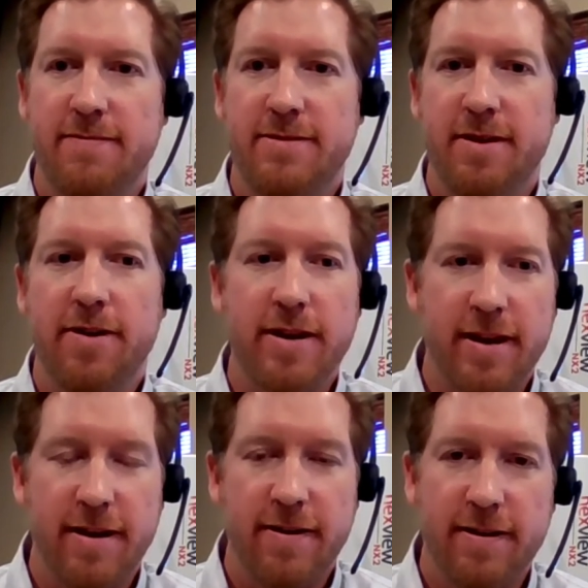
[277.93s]
started
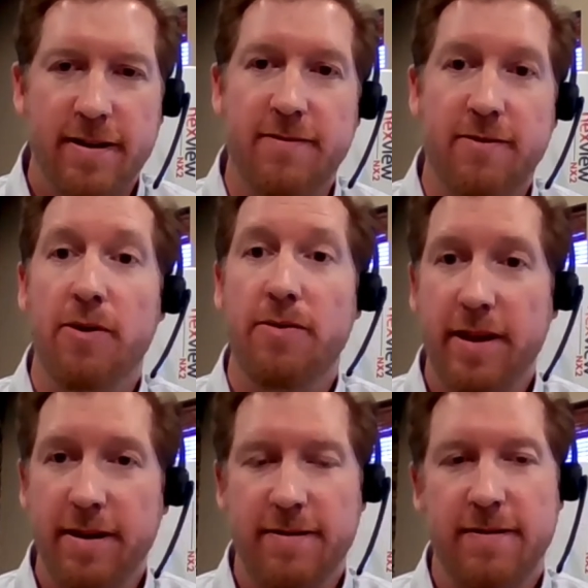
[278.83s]
here and have grown
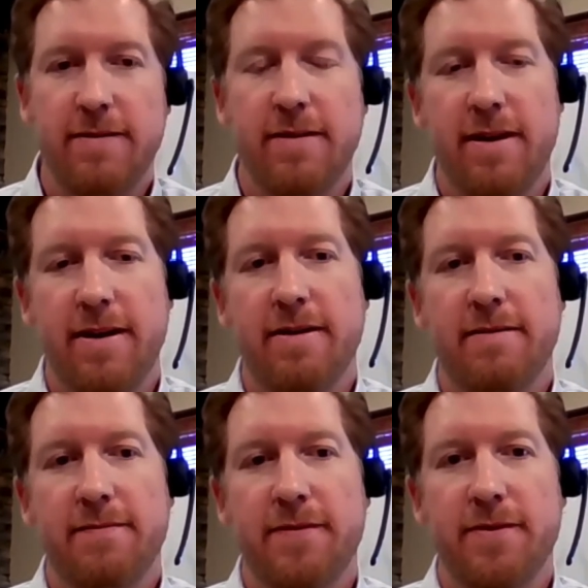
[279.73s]
here
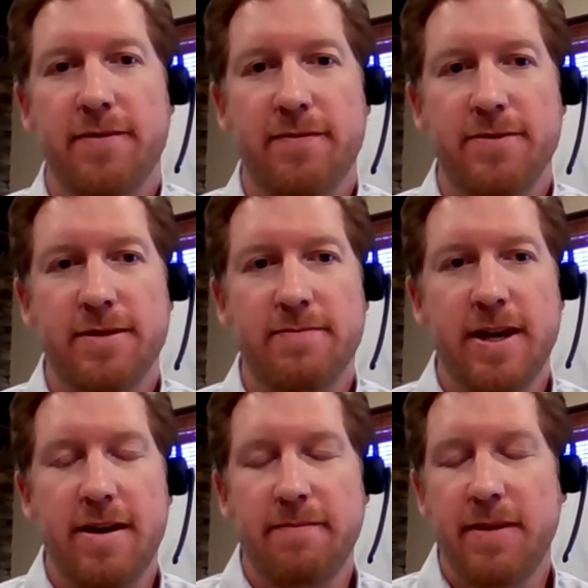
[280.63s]
for some
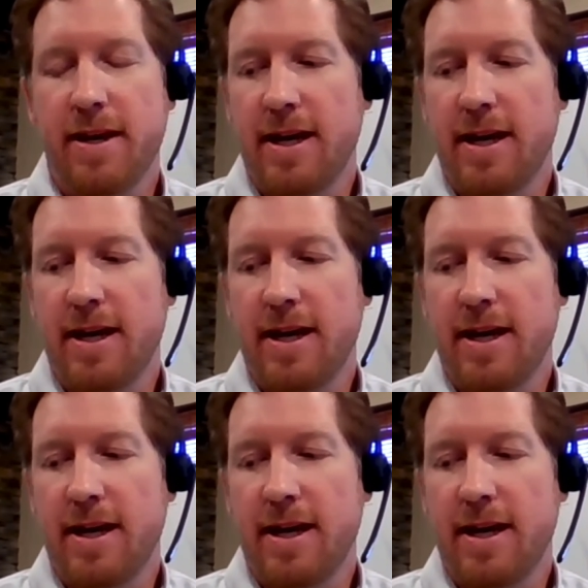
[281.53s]
time.